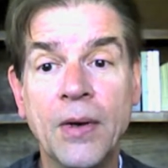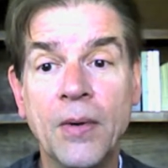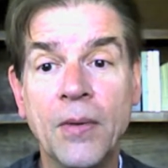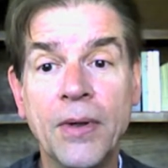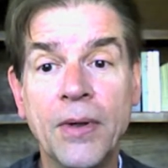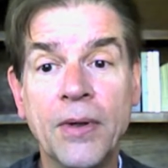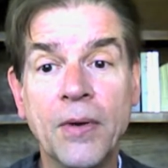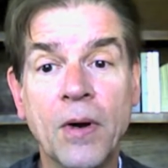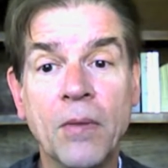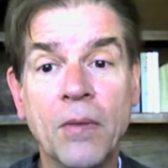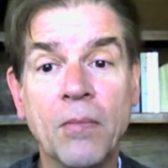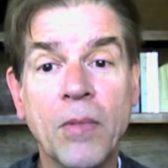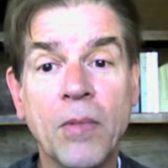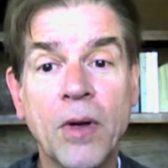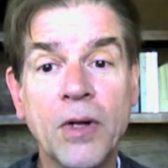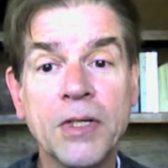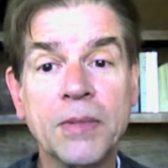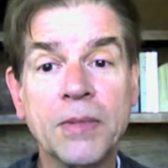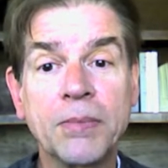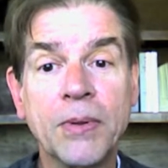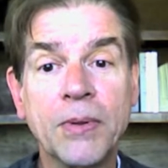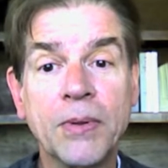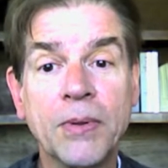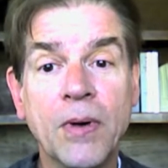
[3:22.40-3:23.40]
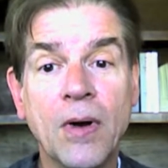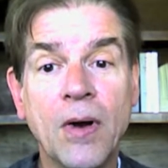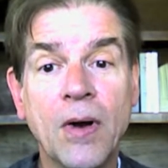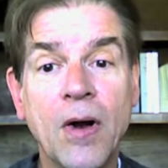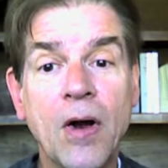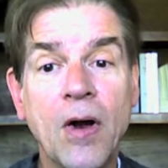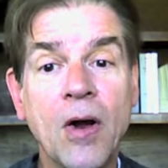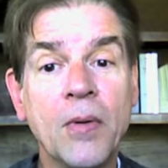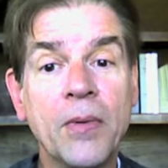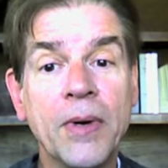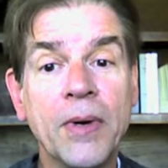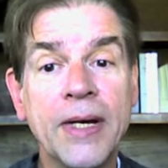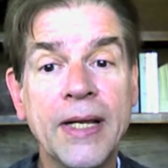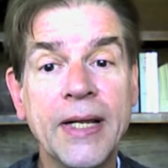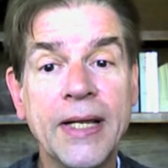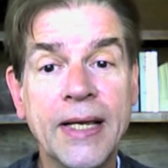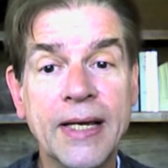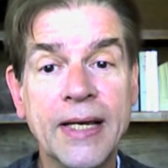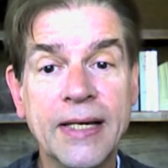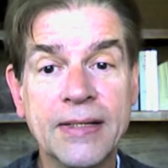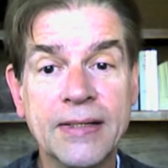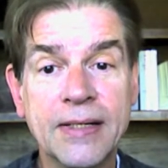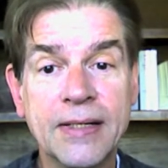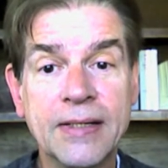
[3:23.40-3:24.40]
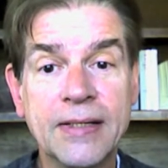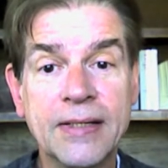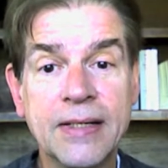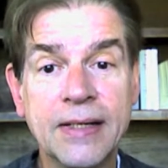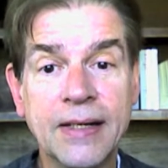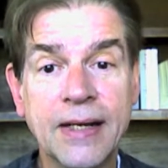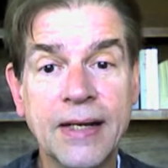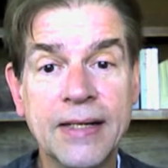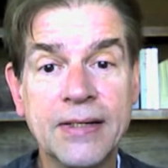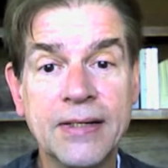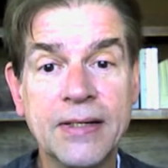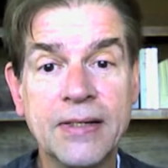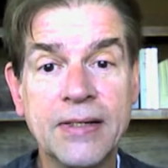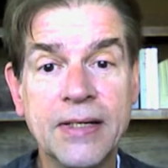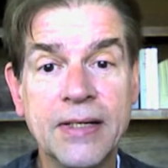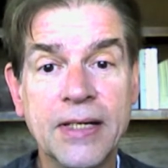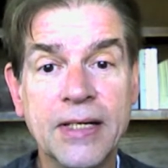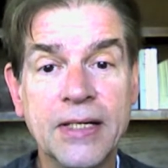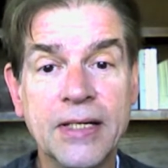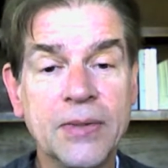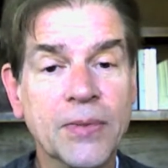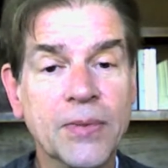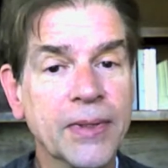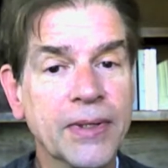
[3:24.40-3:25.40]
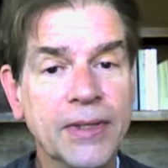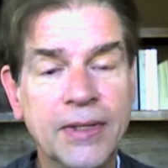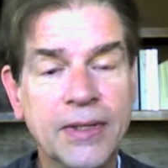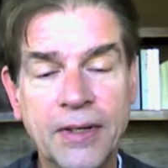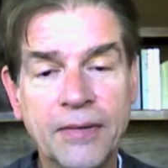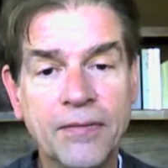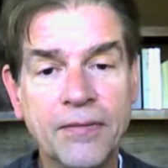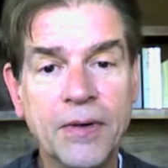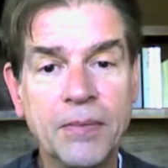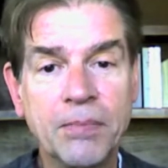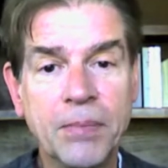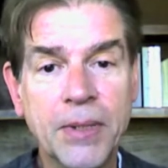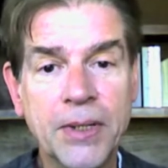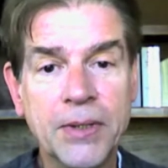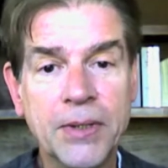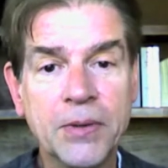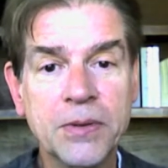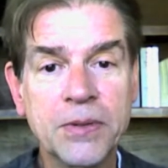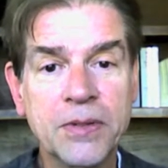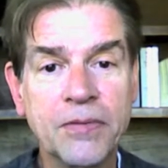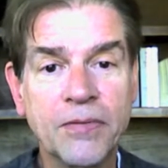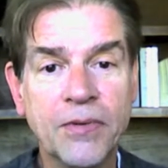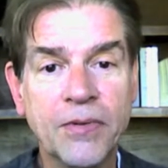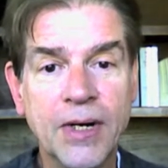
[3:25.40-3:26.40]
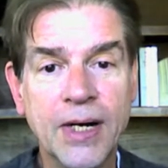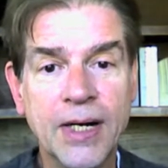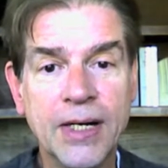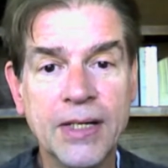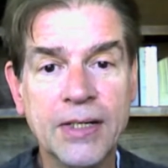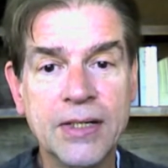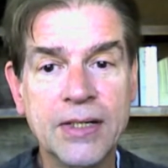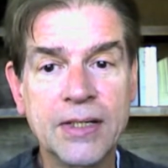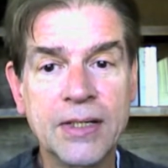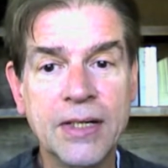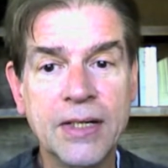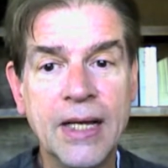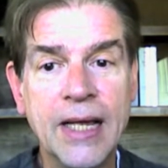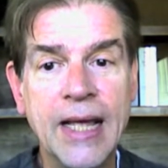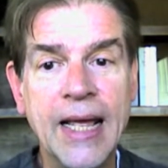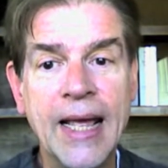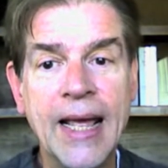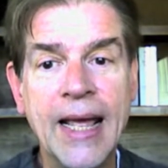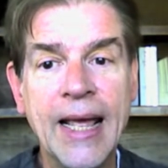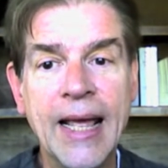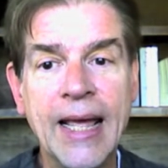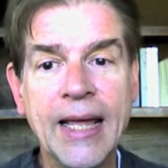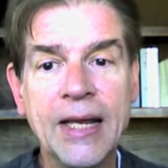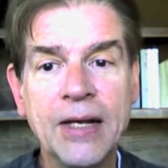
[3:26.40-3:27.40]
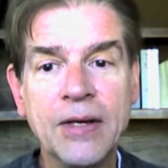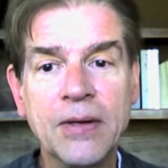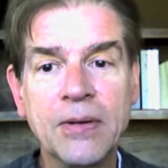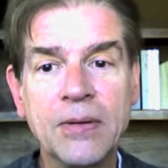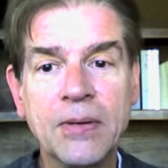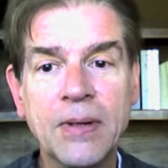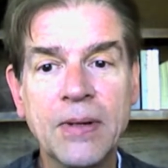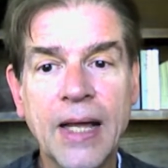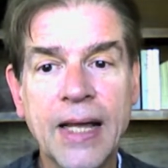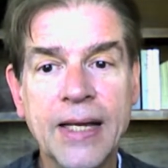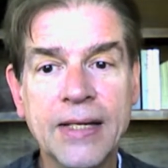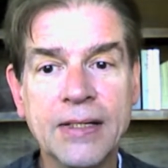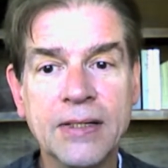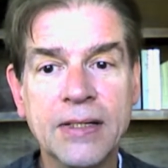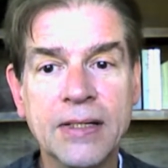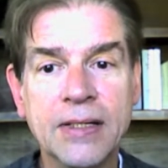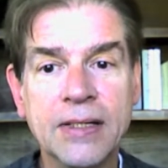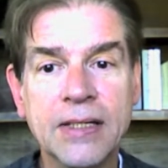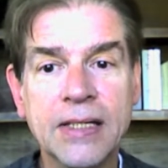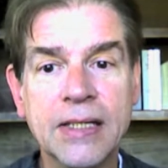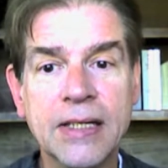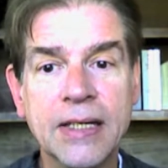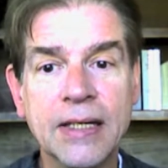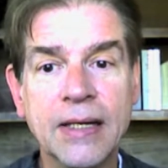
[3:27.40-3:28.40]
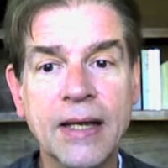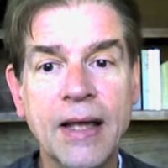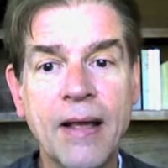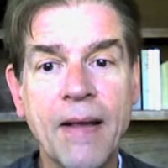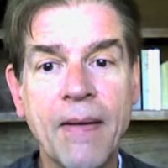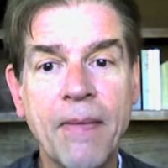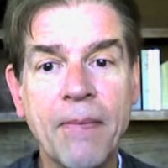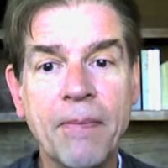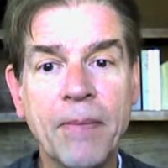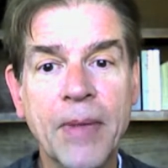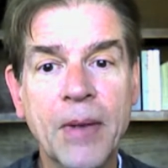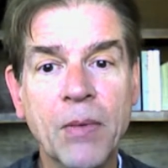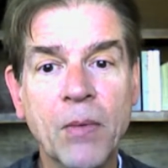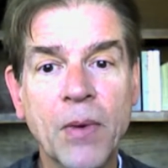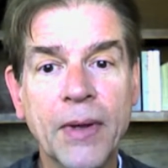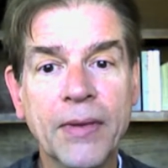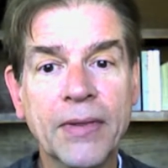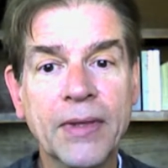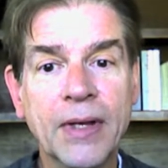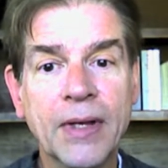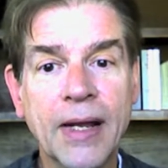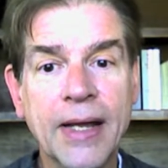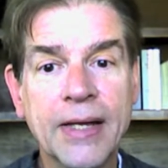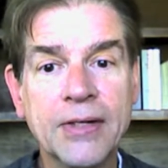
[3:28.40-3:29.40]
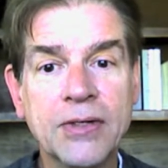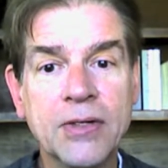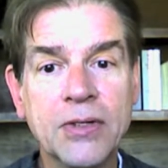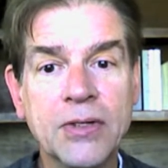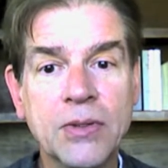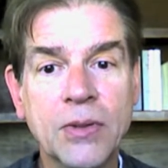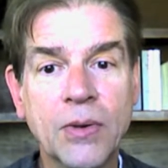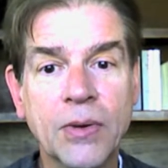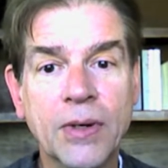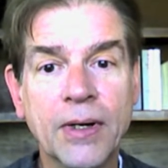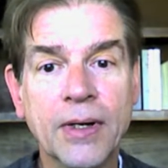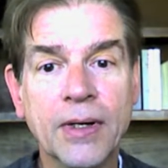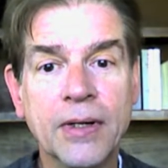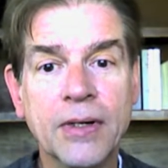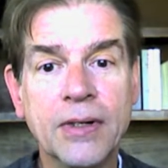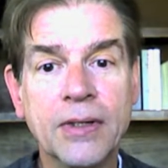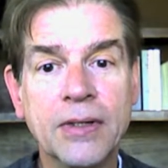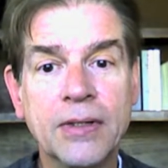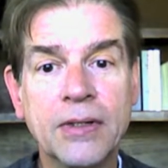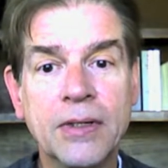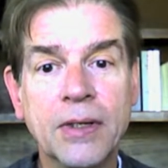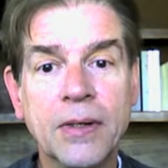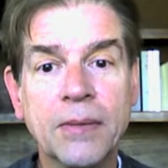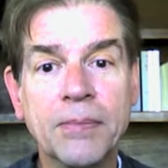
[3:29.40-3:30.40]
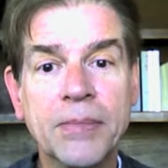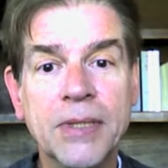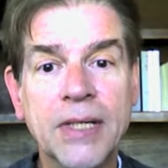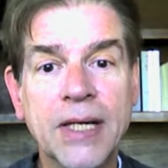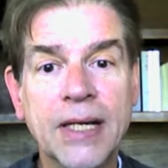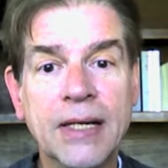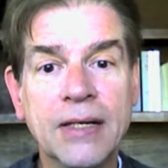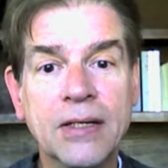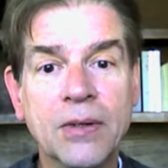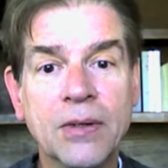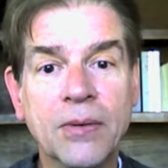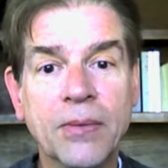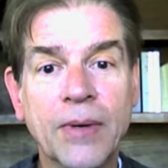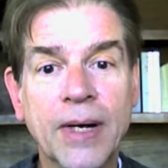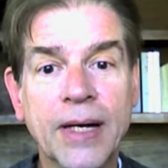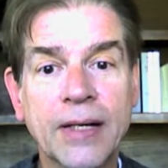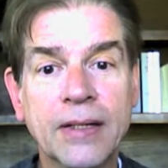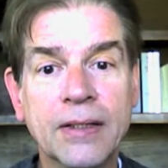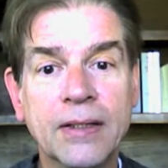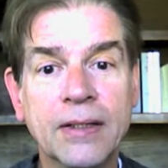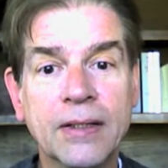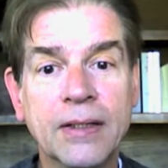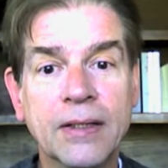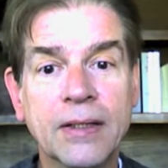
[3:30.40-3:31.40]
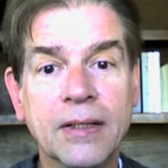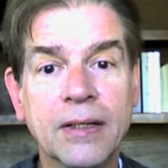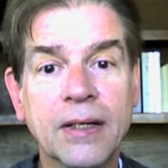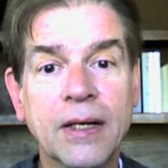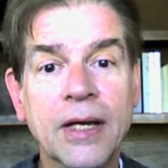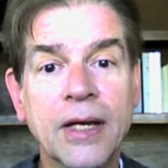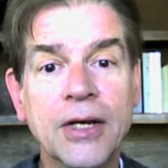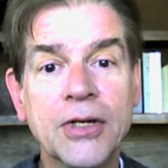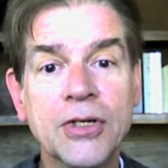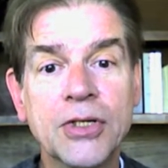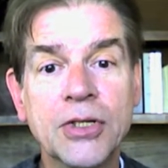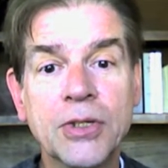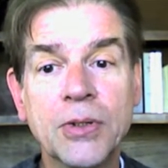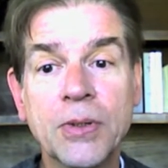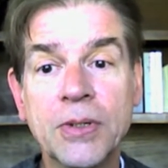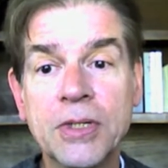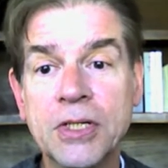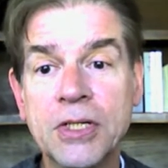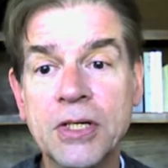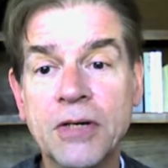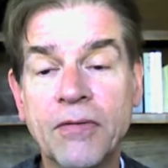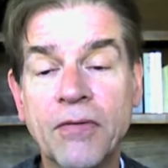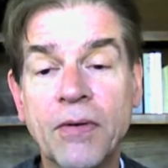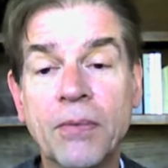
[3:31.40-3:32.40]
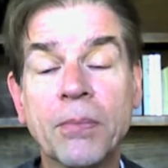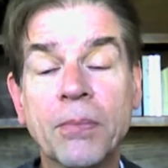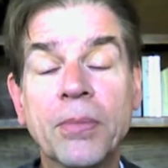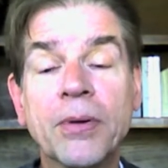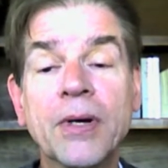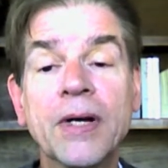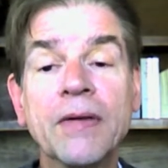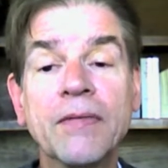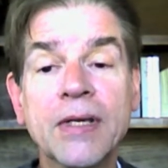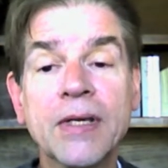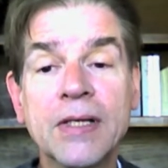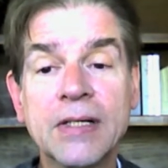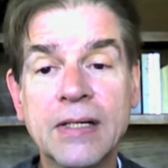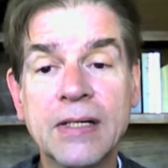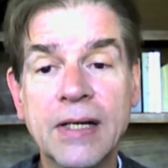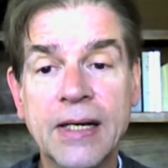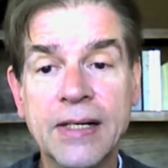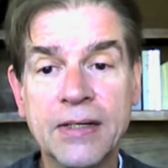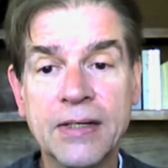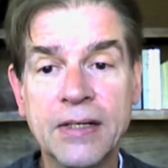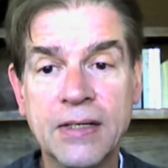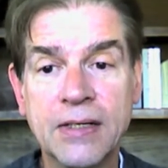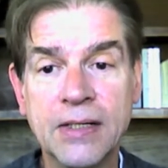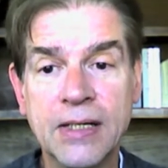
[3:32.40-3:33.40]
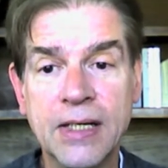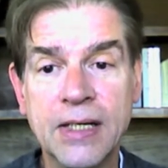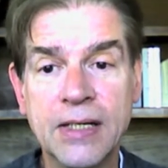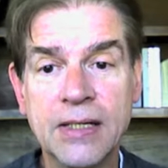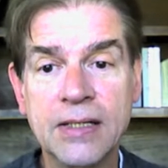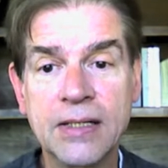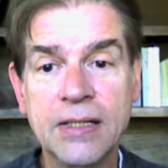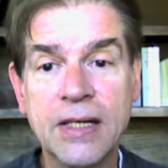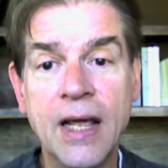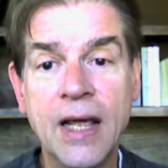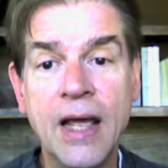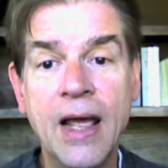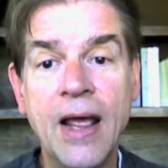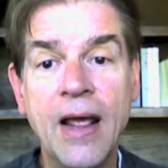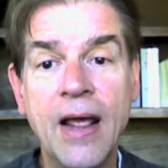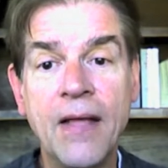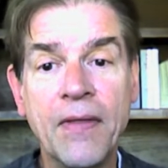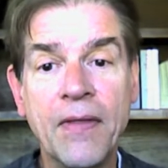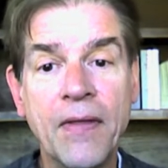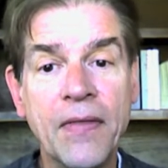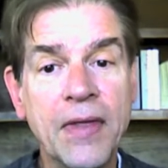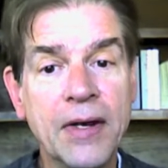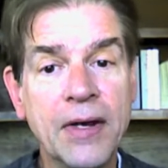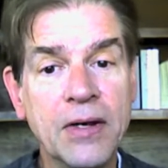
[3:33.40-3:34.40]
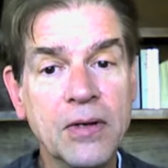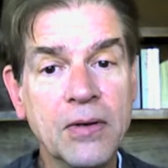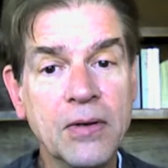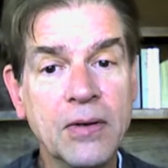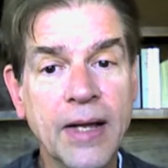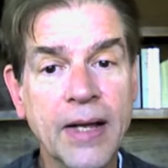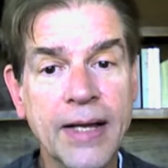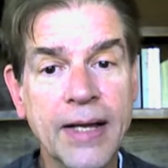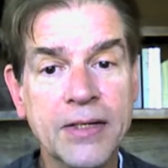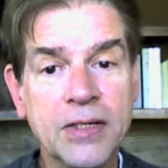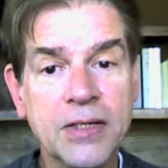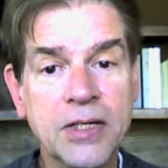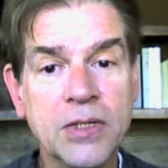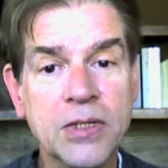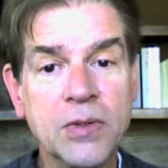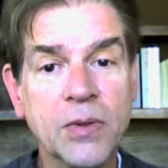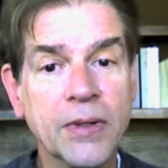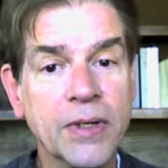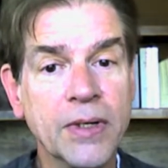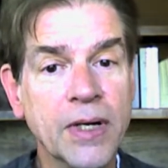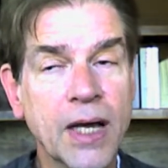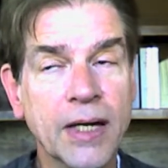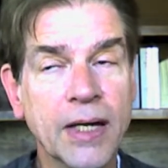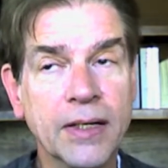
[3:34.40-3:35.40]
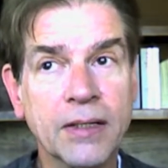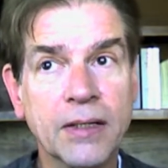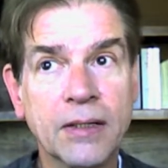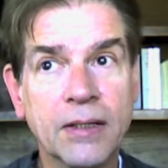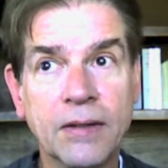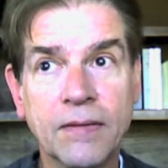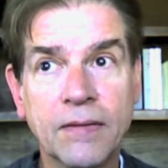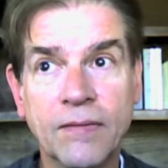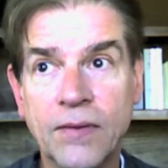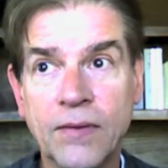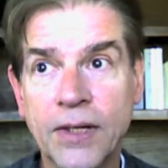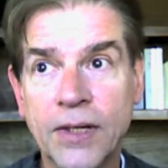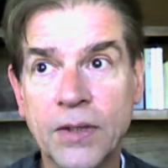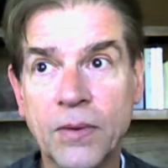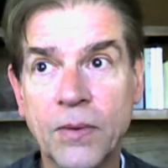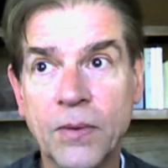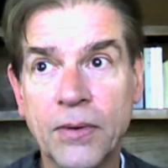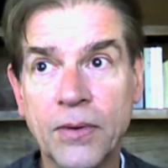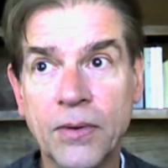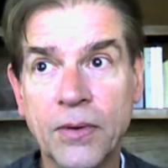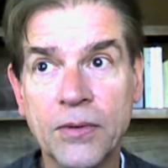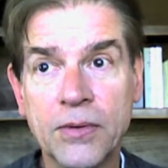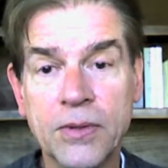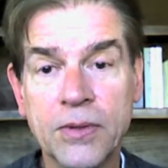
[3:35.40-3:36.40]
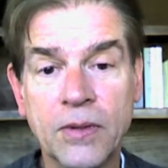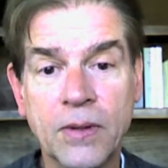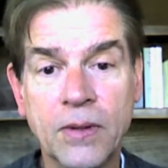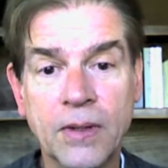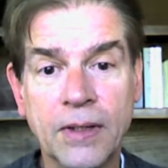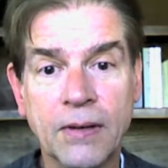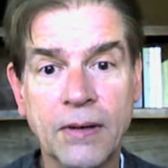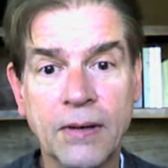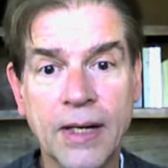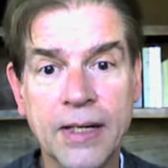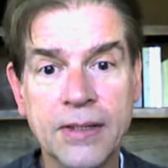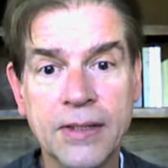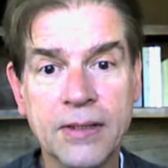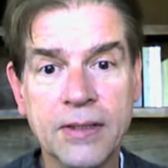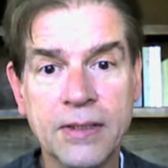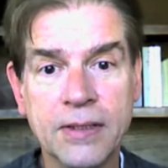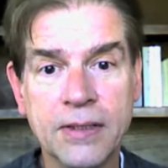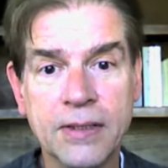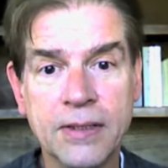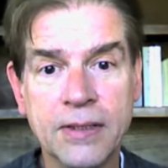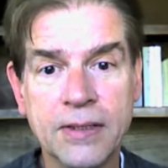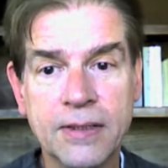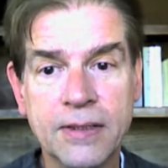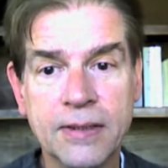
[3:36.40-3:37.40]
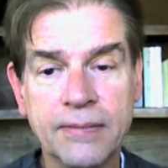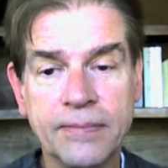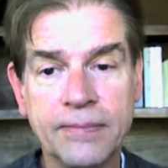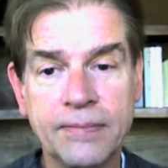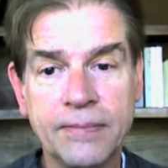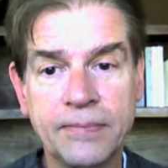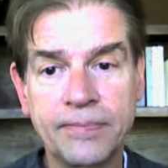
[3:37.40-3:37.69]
Where there are multiple already existing licensees with different bundles of rights, a new licensee may want the licensor to obtain direct assurances from previous licensees that the new license will not conflict with those earlier licenses.